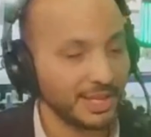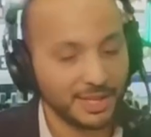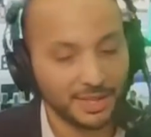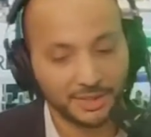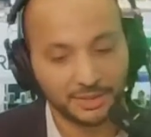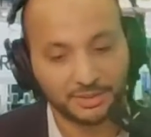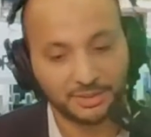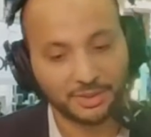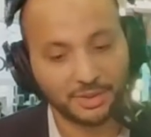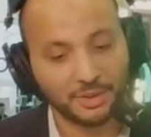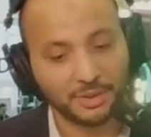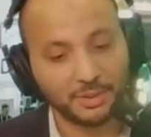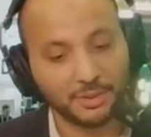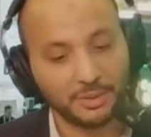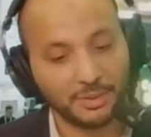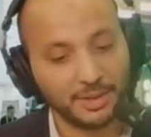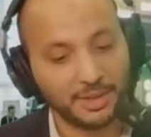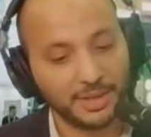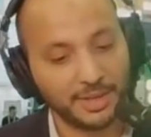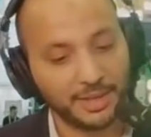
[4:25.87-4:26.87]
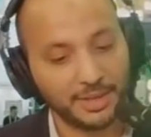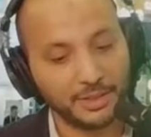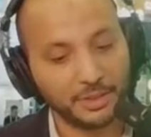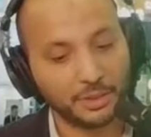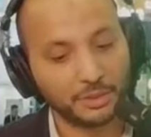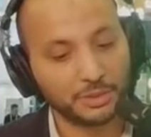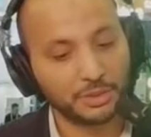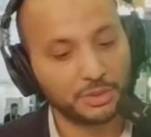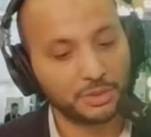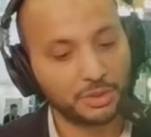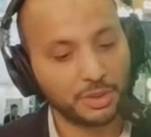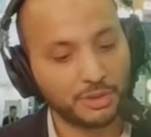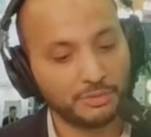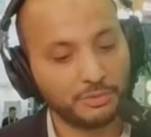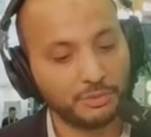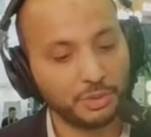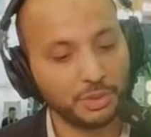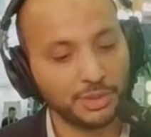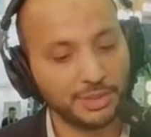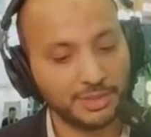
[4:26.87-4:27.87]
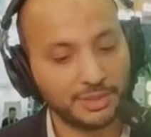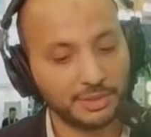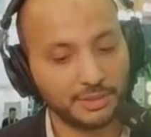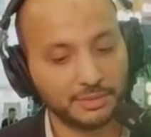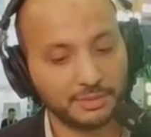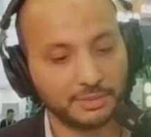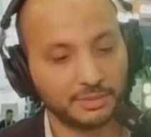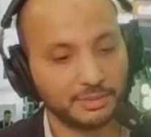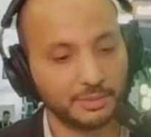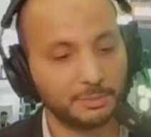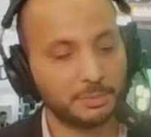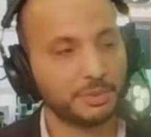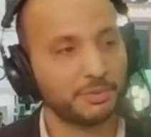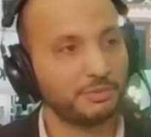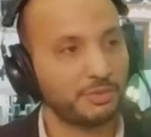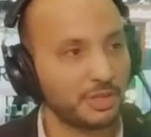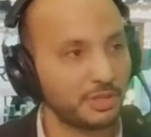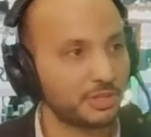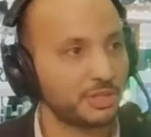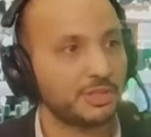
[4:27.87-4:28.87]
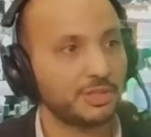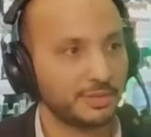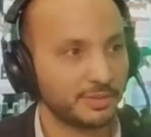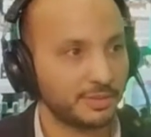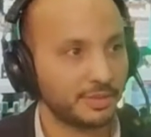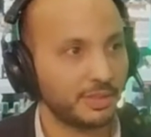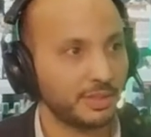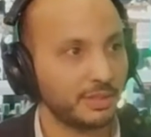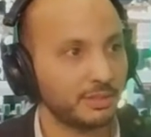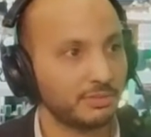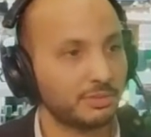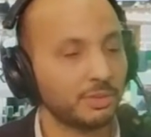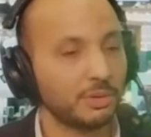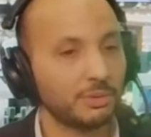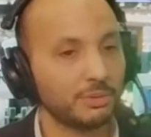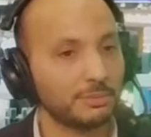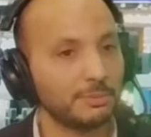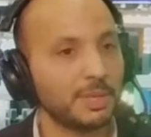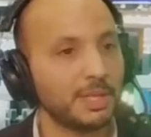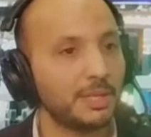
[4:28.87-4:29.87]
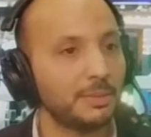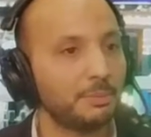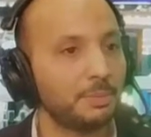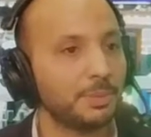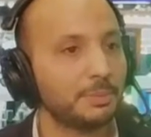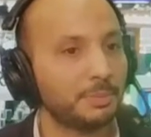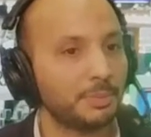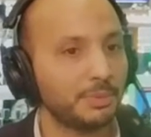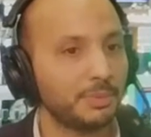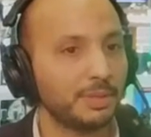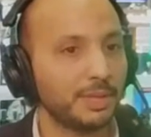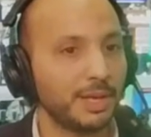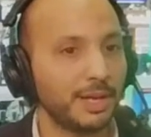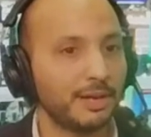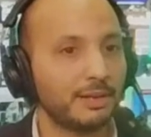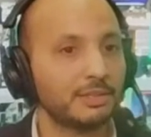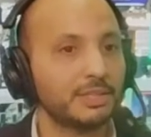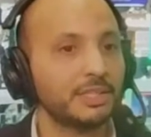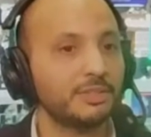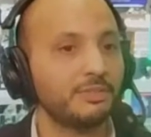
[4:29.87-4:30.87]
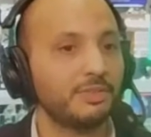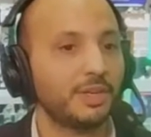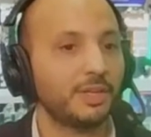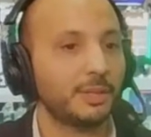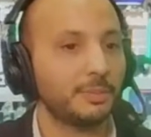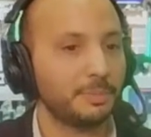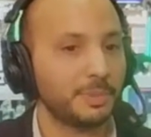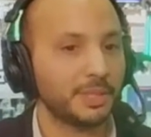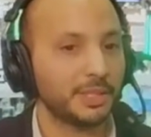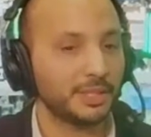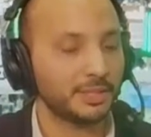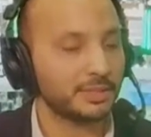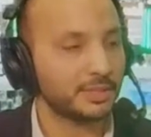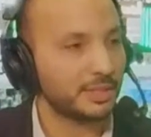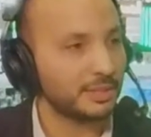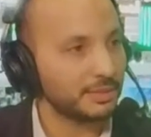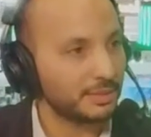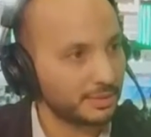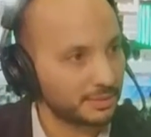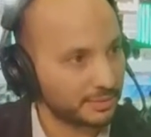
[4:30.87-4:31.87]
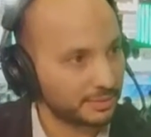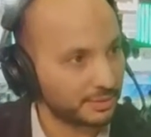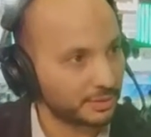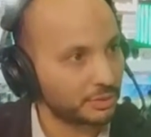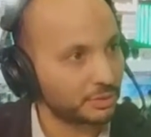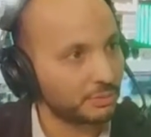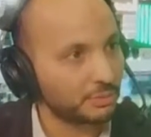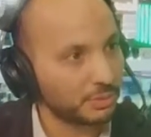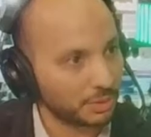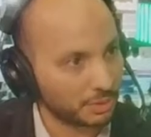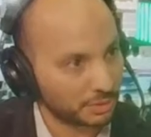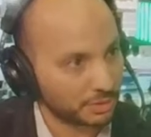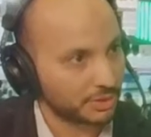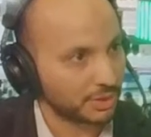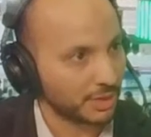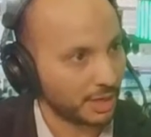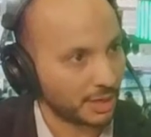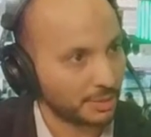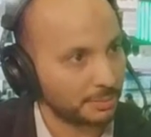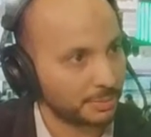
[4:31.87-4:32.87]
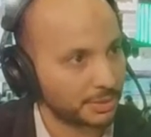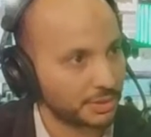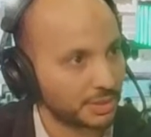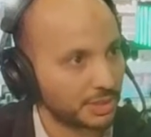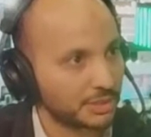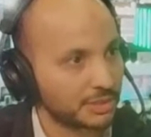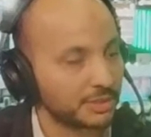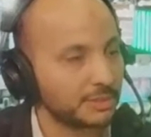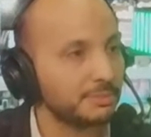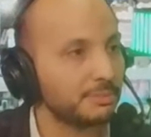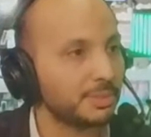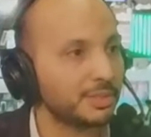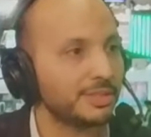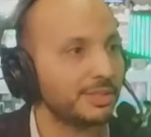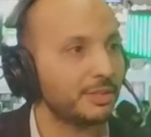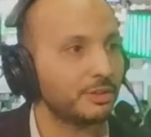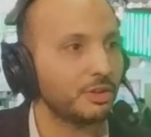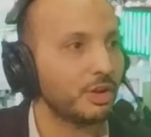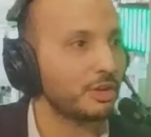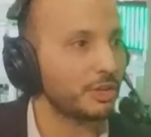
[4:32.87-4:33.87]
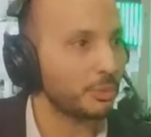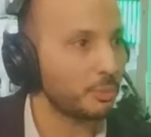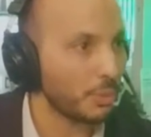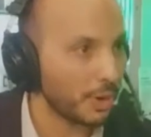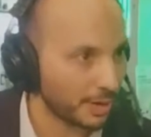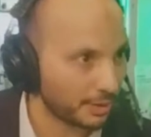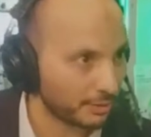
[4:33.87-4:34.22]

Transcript: So uh, in order to avoid this, prevention is key. So many people are developing a tendency towards hypertension, but they're not aware.